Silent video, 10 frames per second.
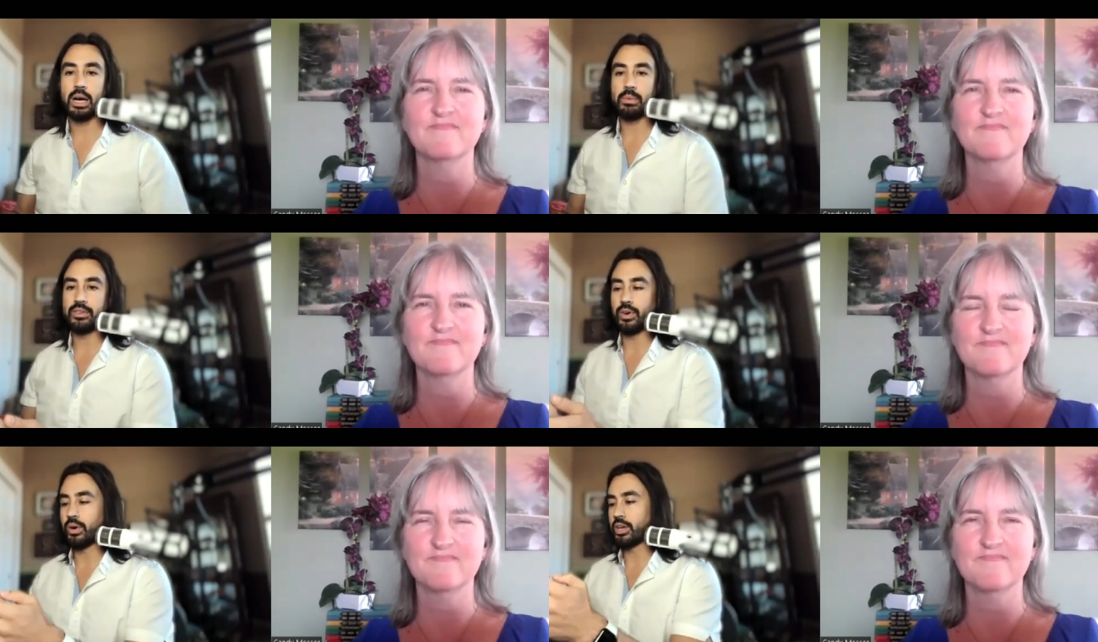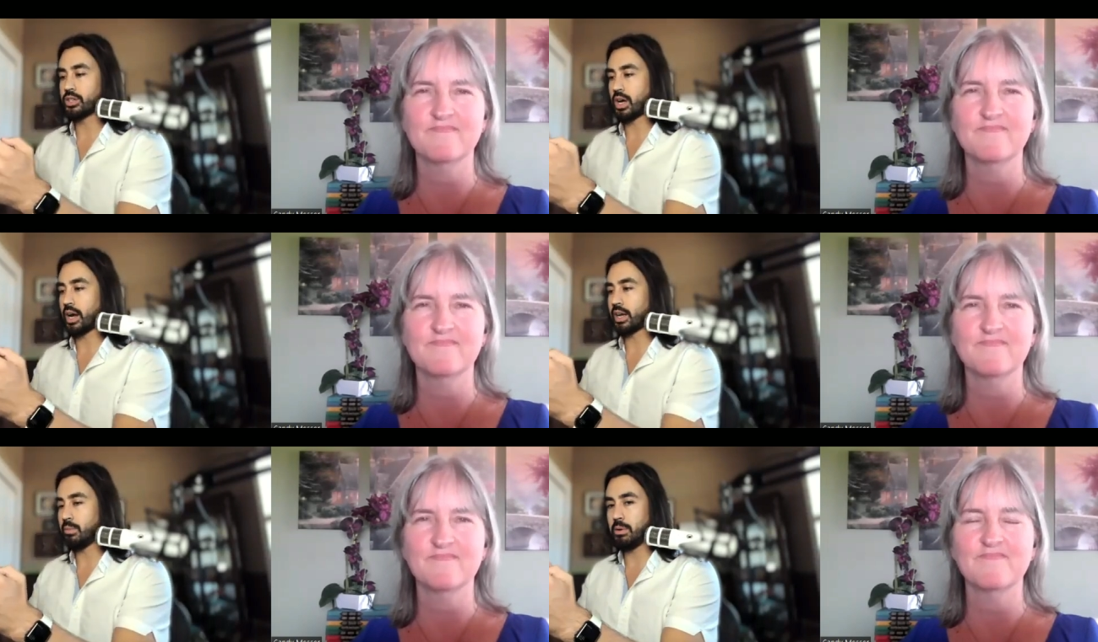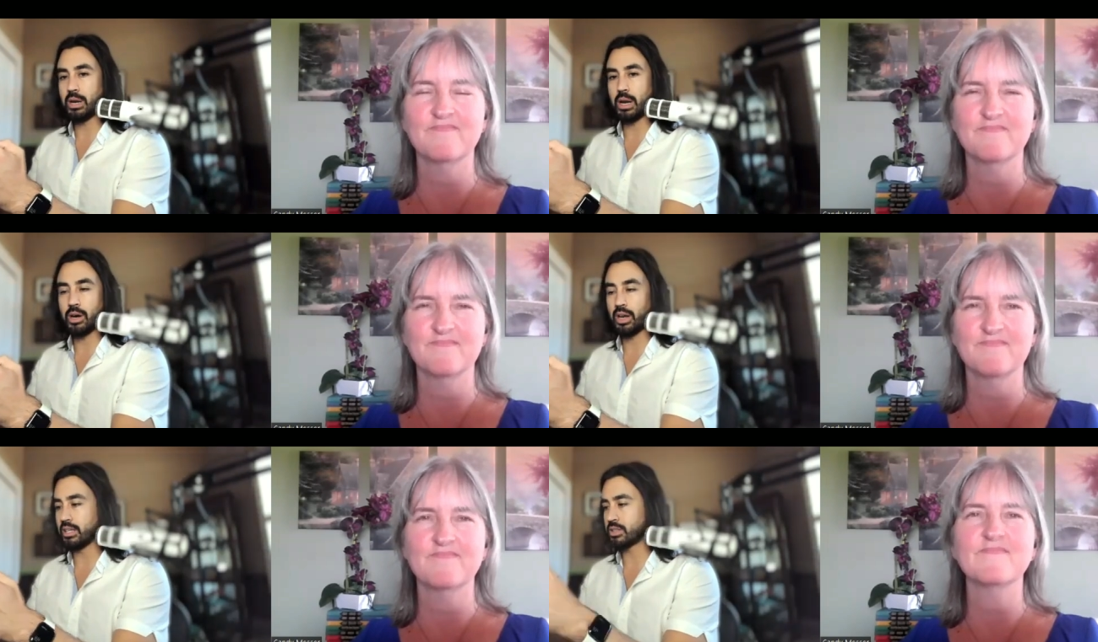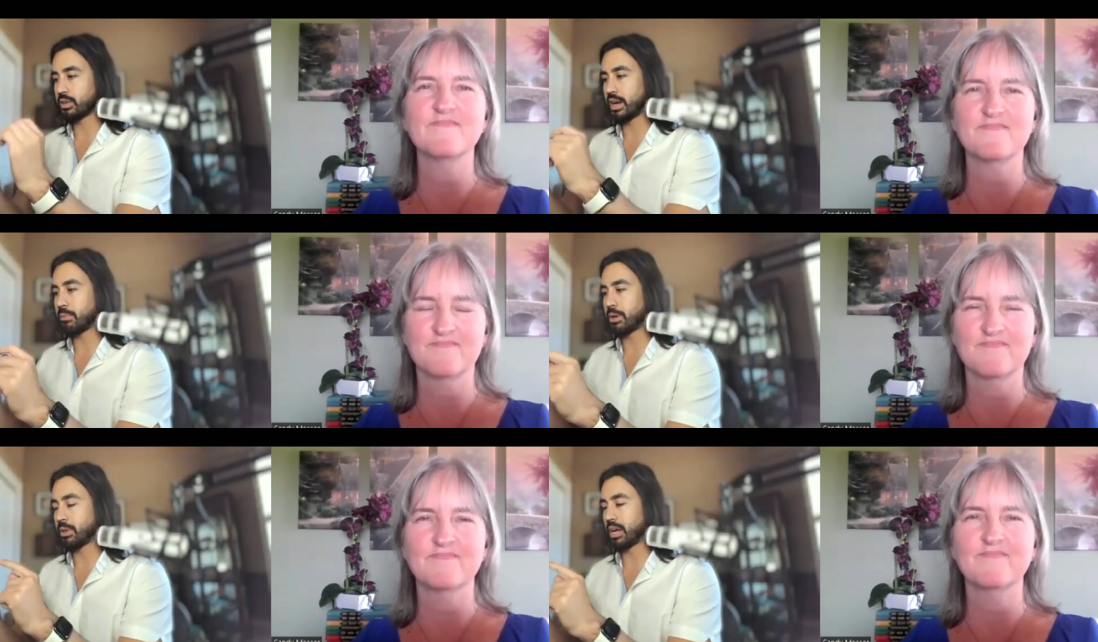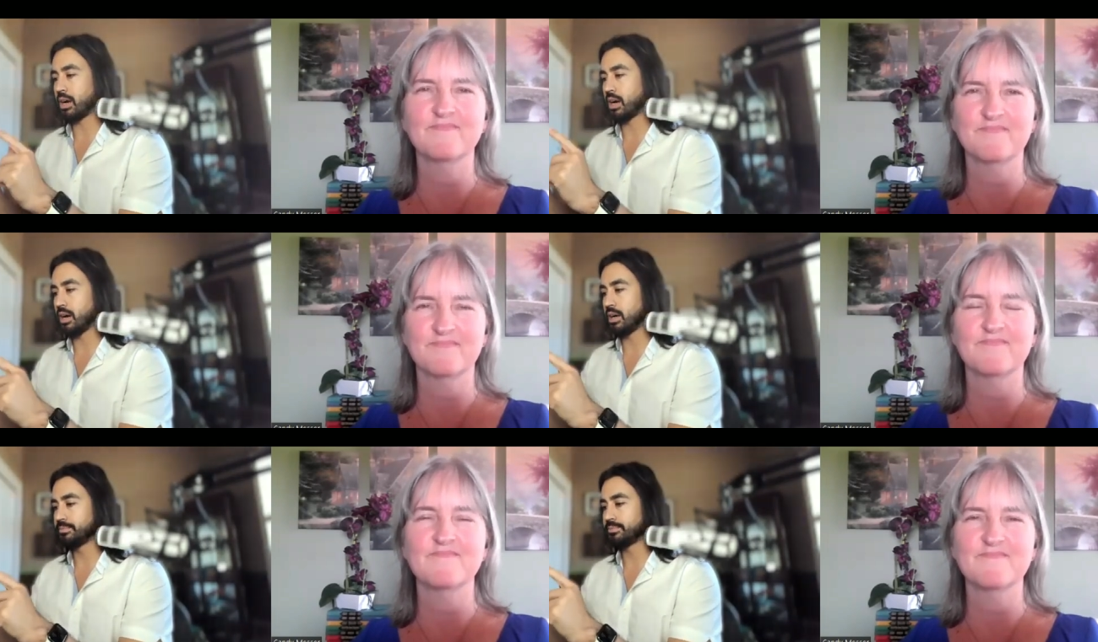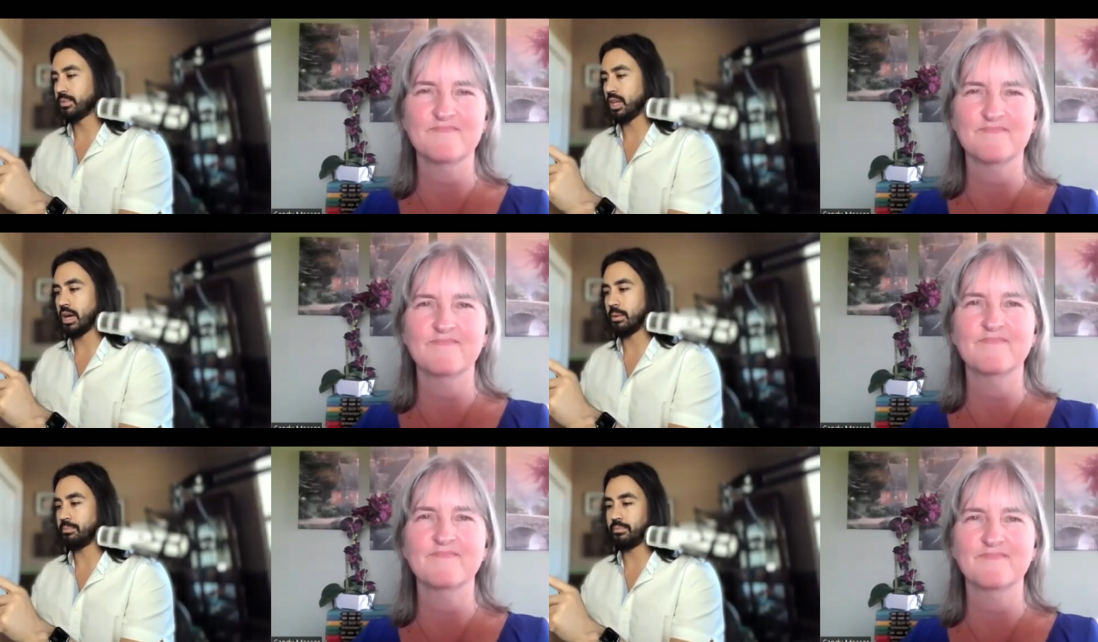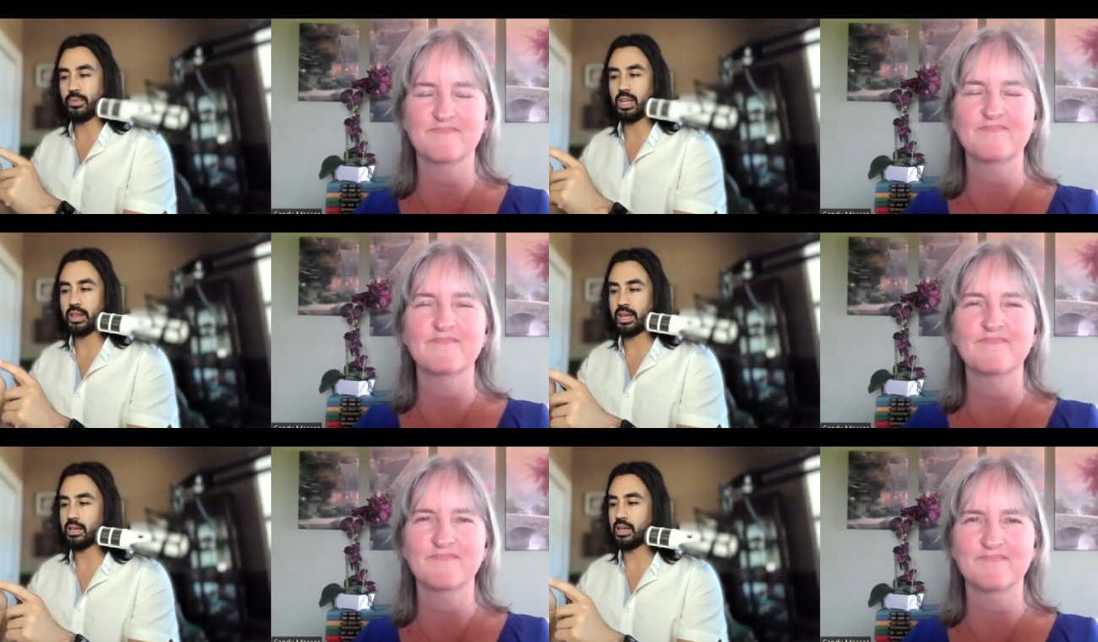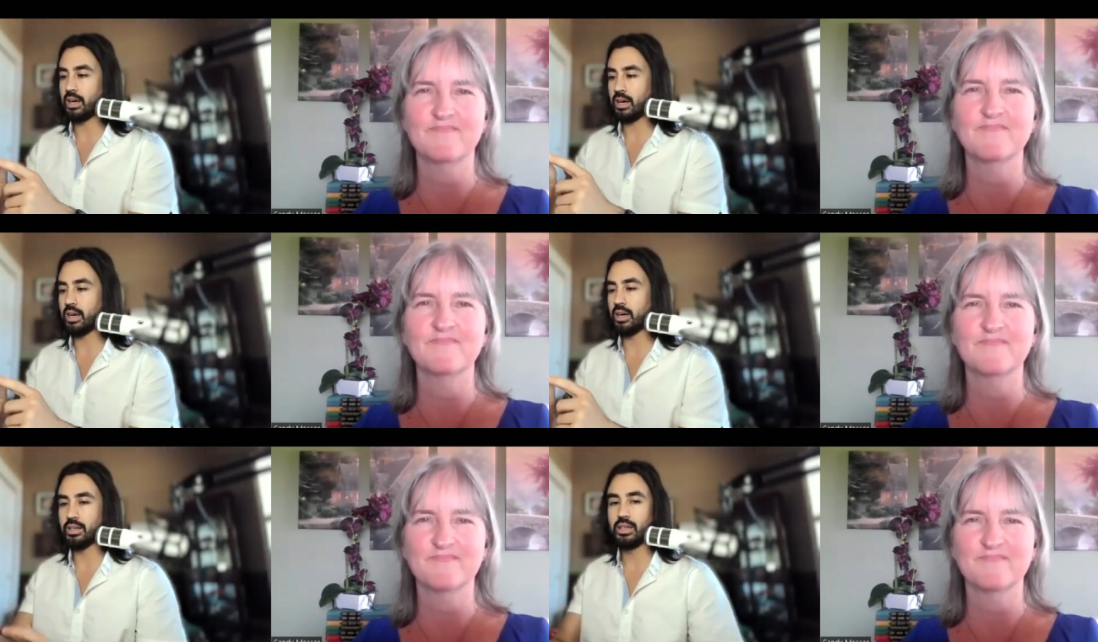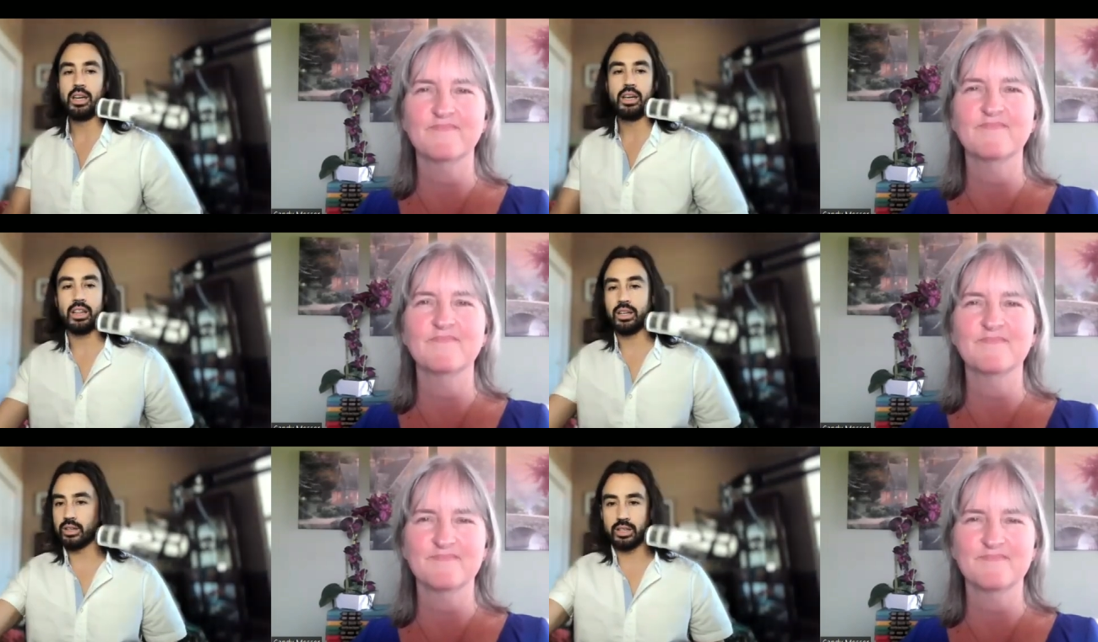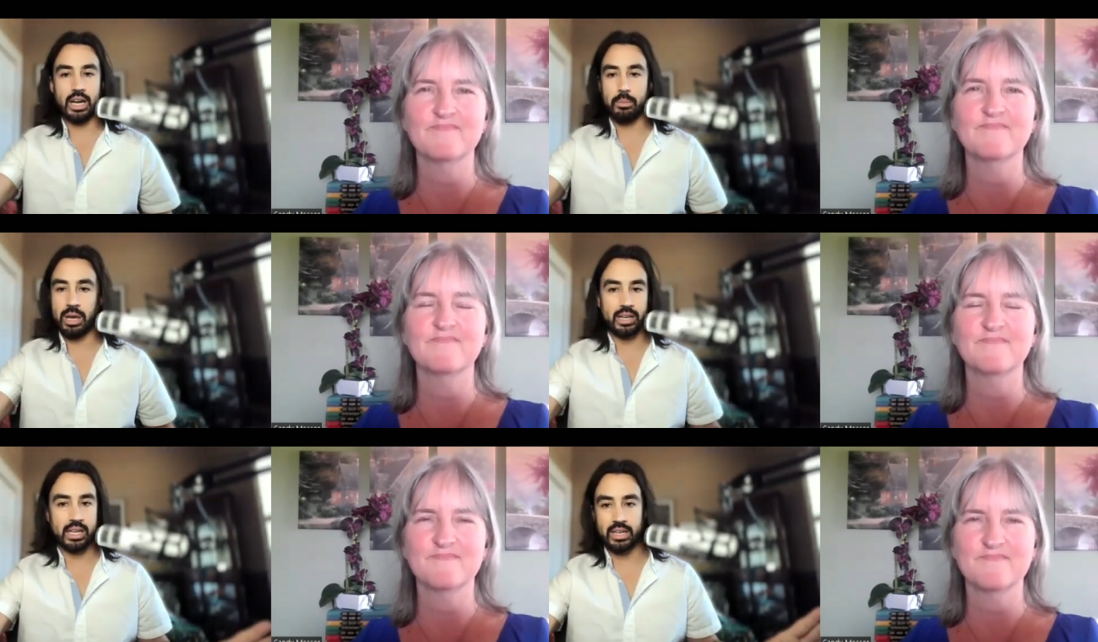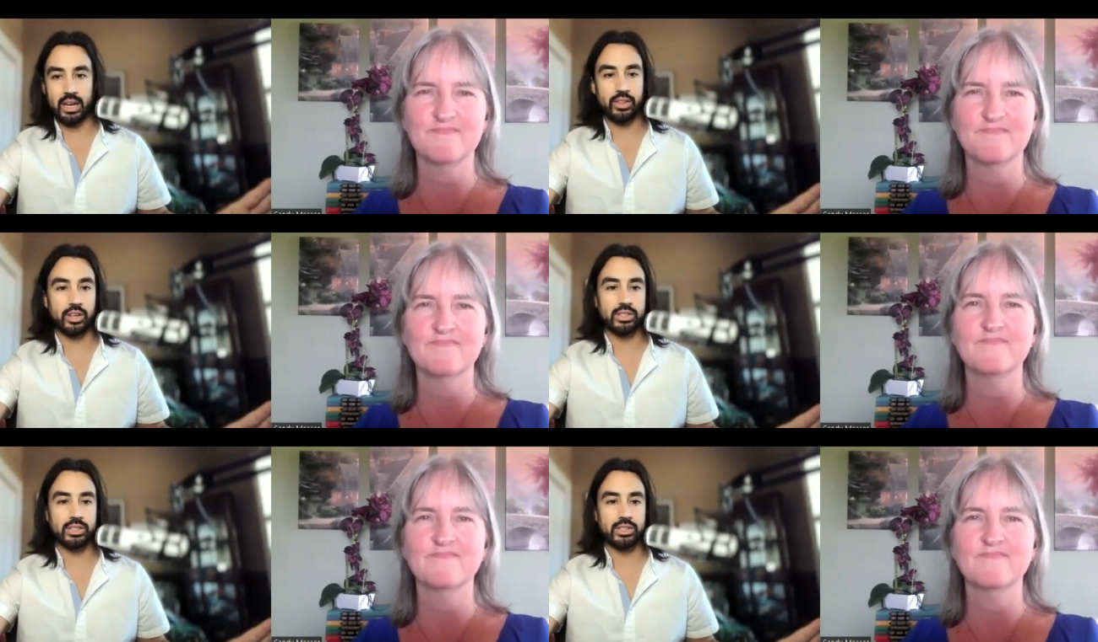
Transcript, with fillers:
Speaker 1: out my phone and you're talking to me, but I'm on Instagram and I'm like, uh-huh, yep. Yeah, that, yeah, uh-huh. Literally not paying attention to anything you're